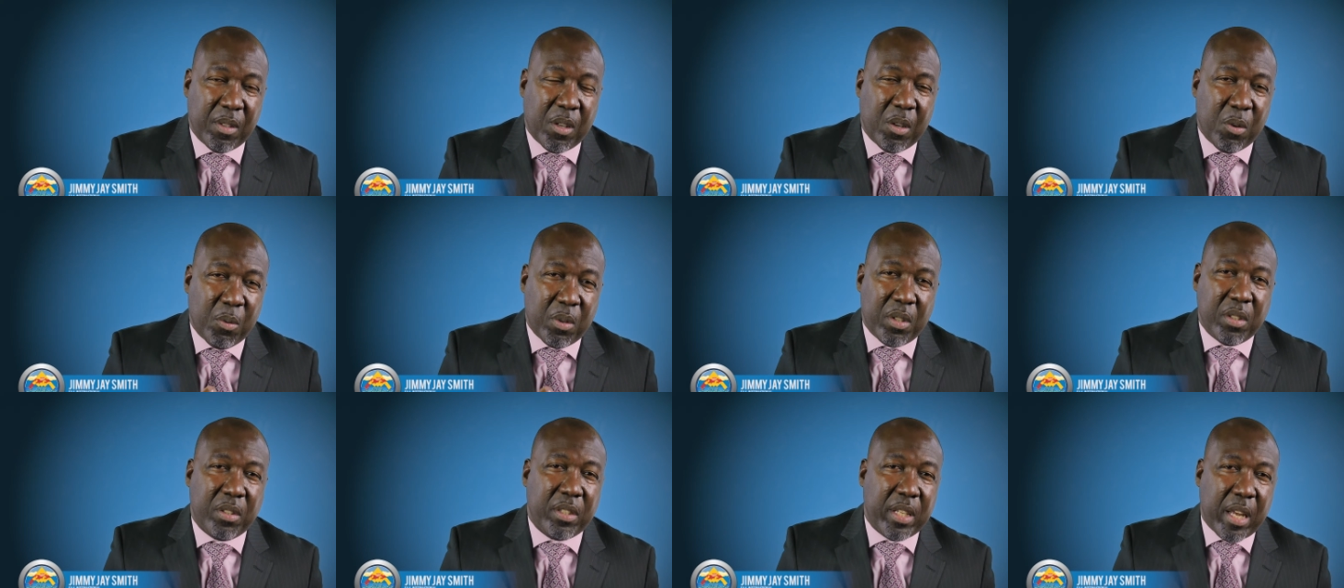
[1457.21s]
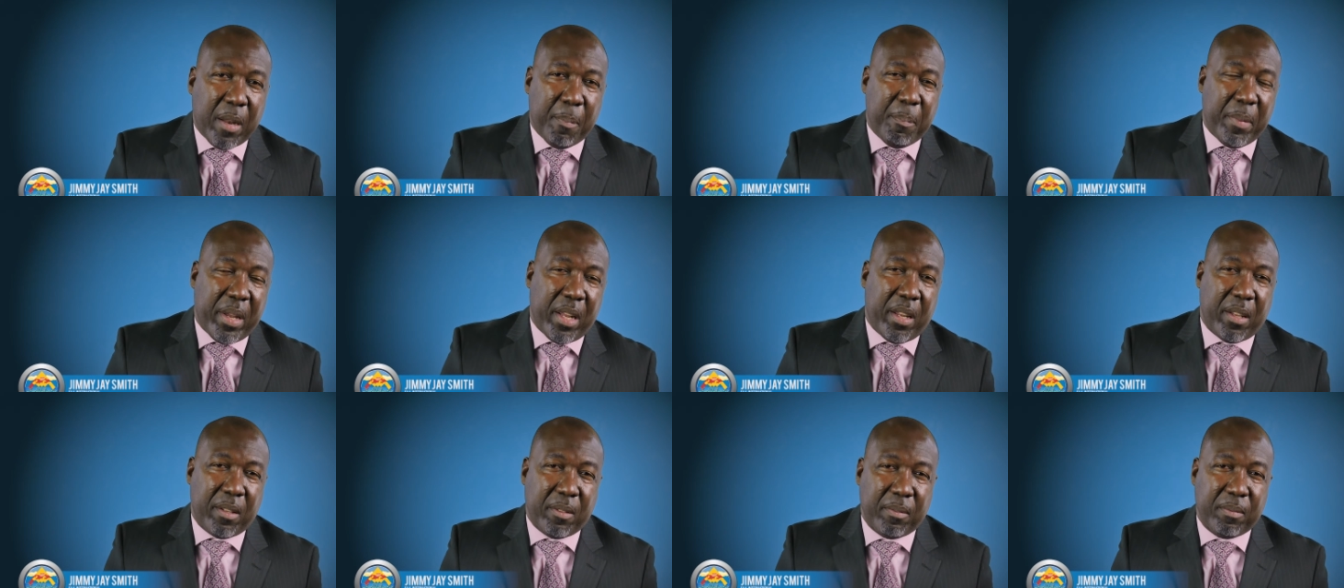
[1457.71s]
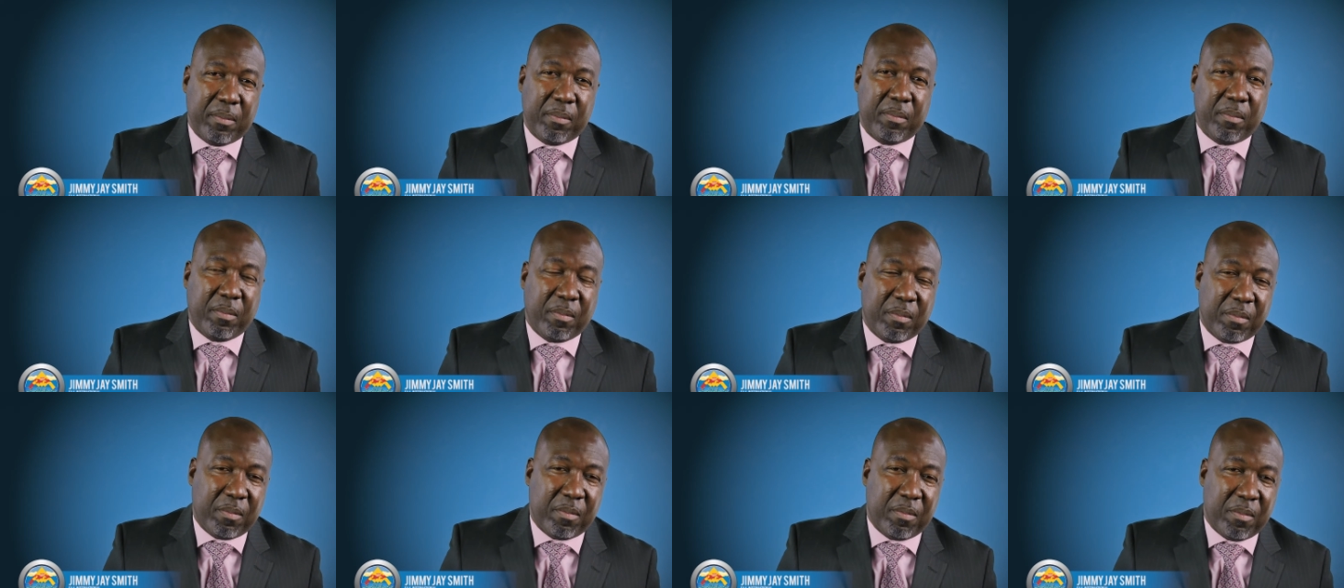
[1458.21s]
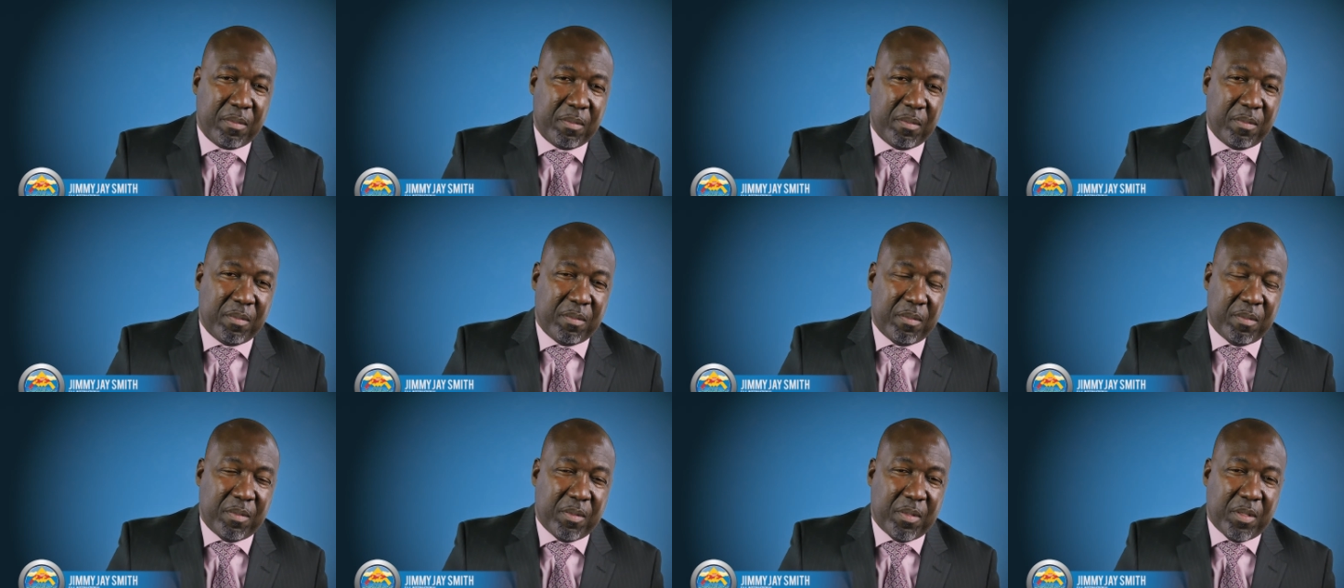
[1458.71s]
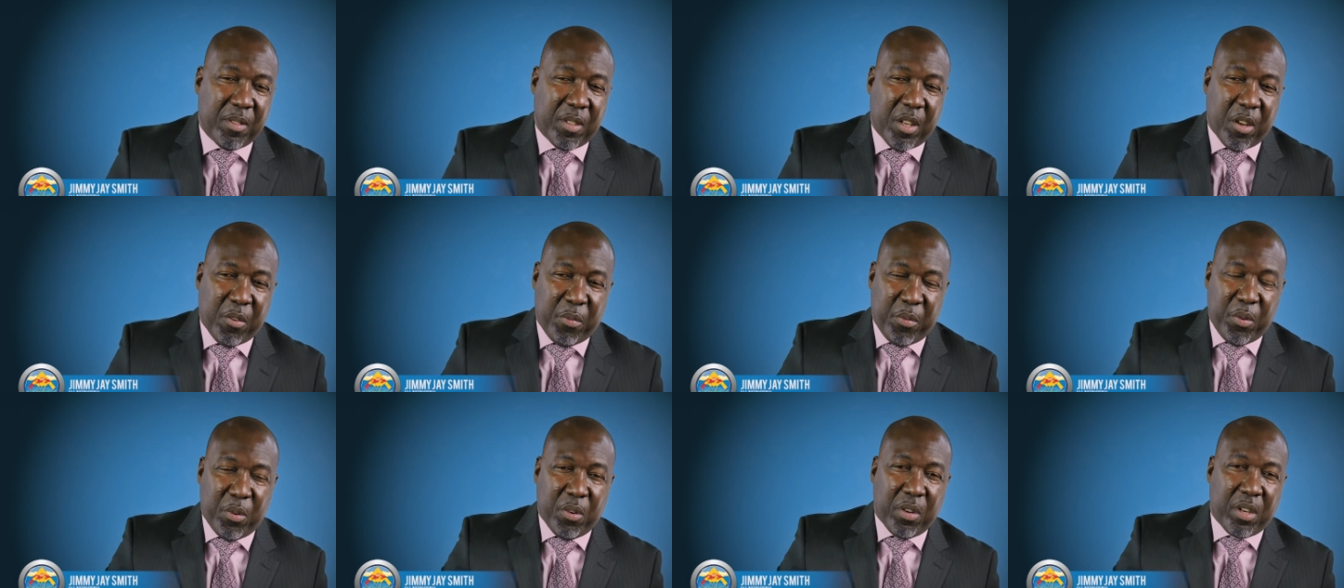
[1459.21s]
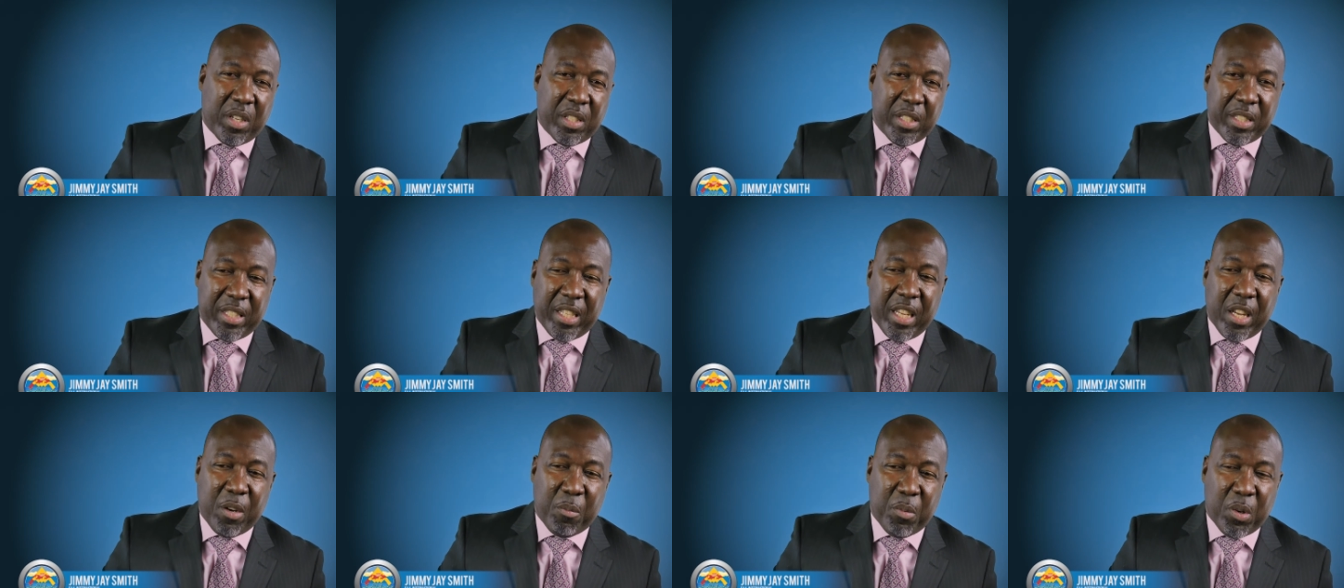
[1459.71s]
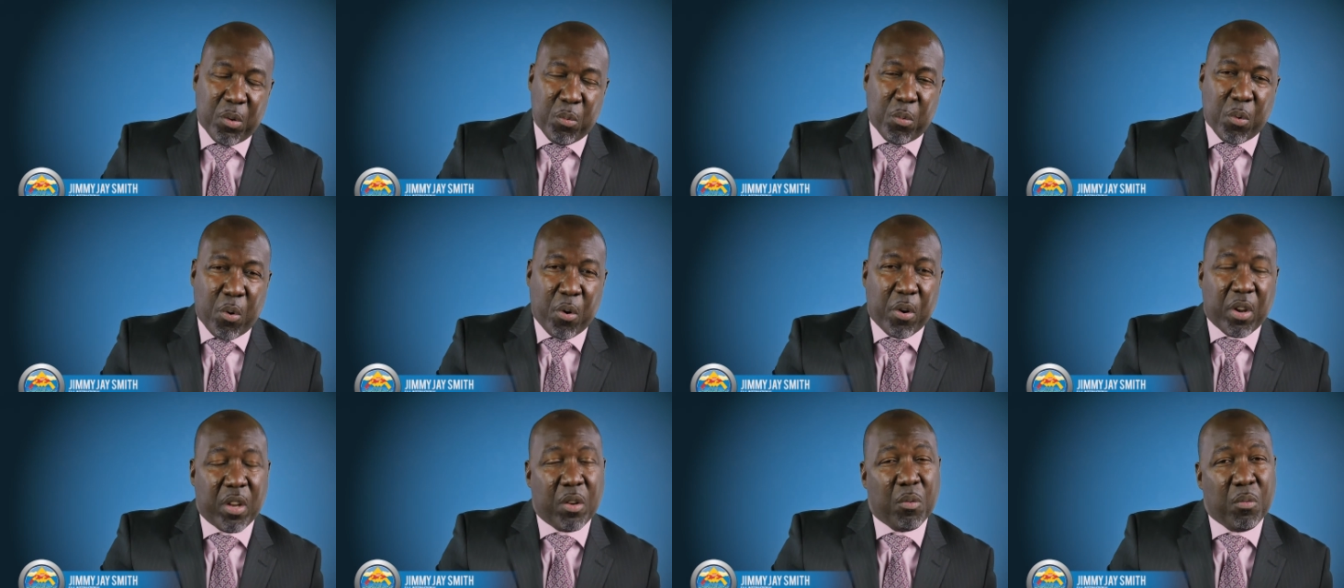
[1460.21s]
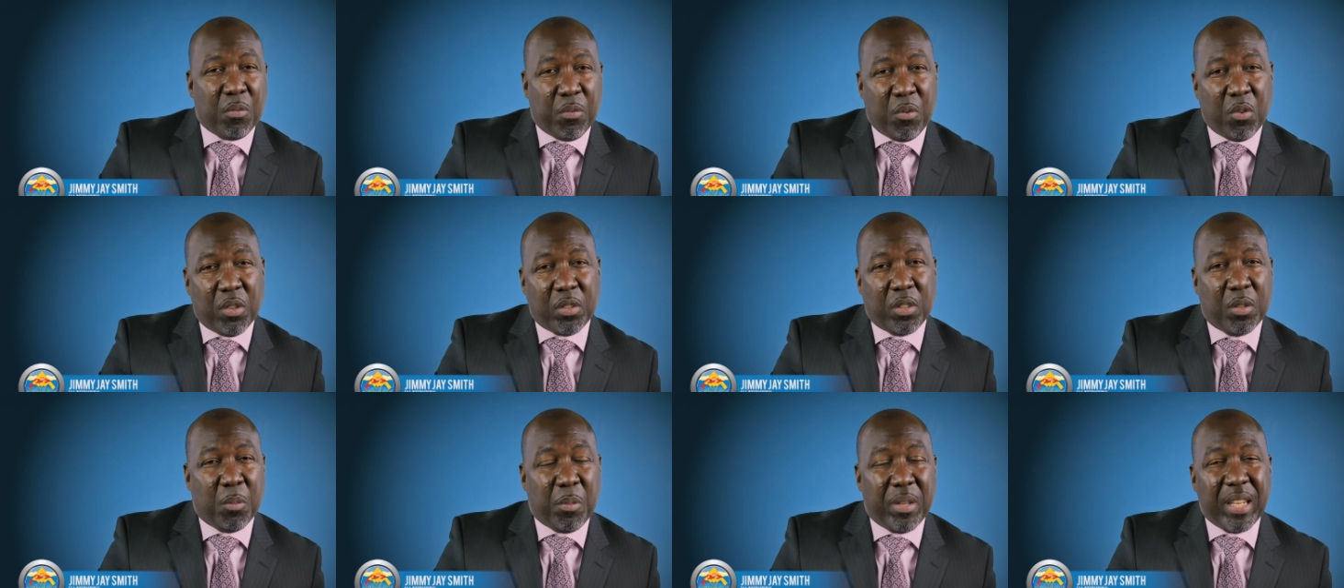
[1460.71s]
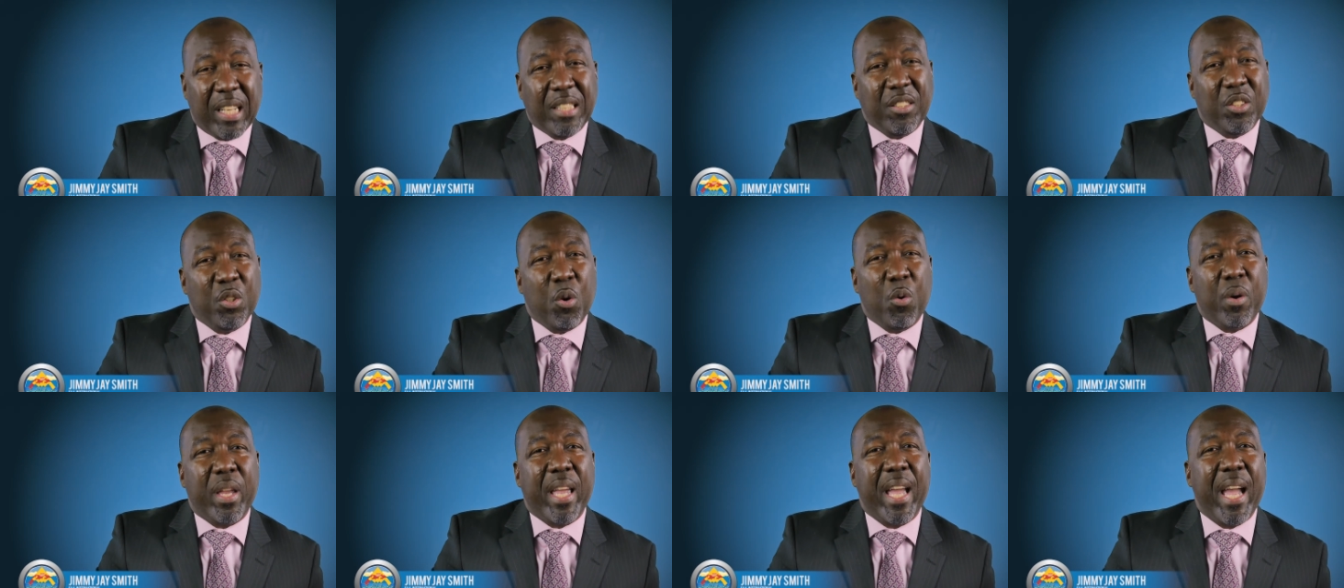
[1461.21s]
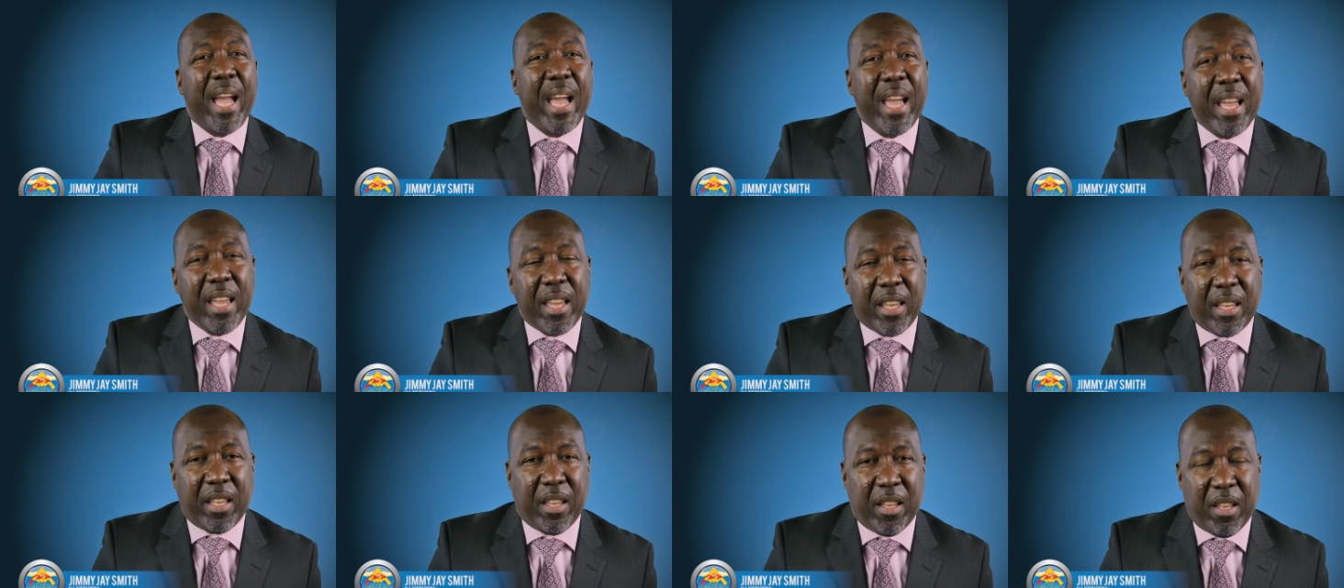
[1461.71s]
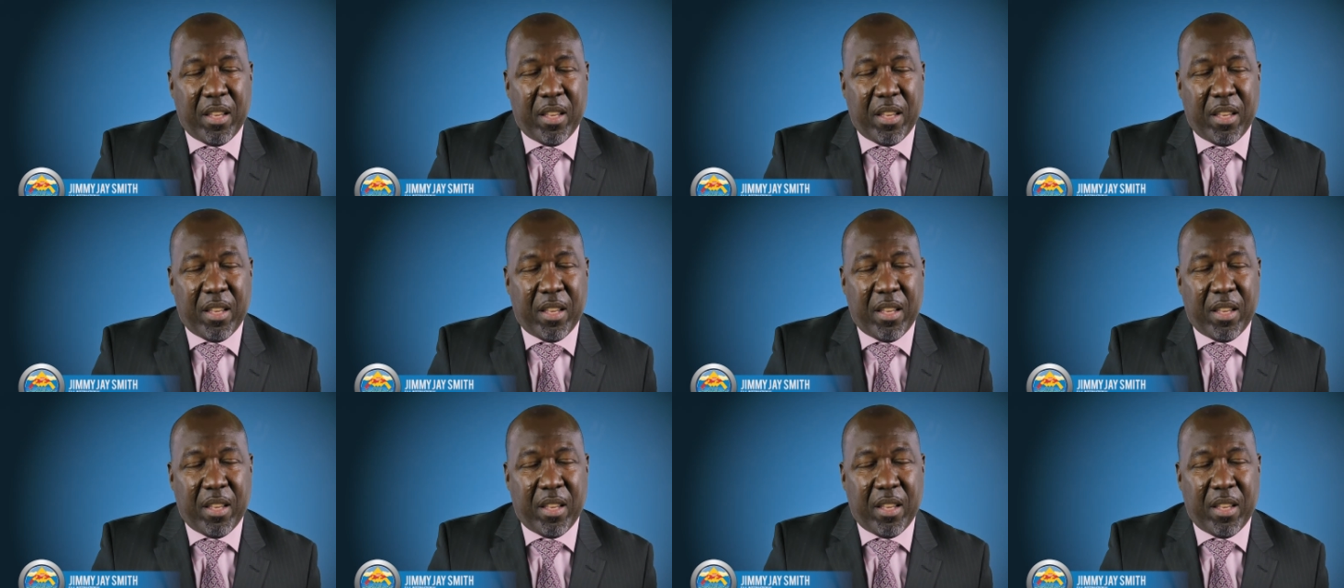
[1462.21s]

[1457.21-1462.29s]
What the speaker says: What does that mean? If you're content with working for someone, that's okay.